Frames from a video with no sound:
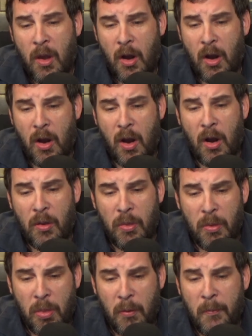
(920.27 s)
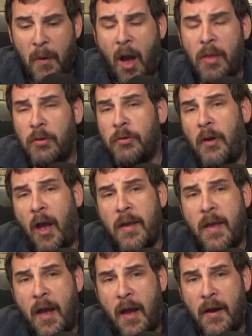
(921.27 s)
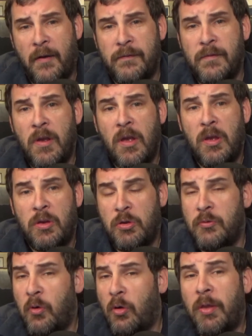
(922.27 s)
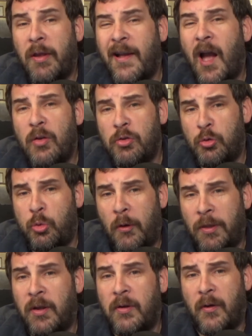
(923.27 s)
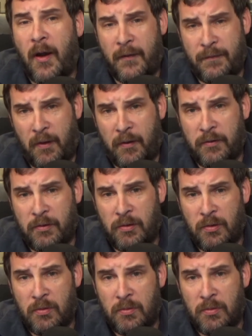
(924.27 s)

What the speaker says: on the models I have, you've only got 20 graphics.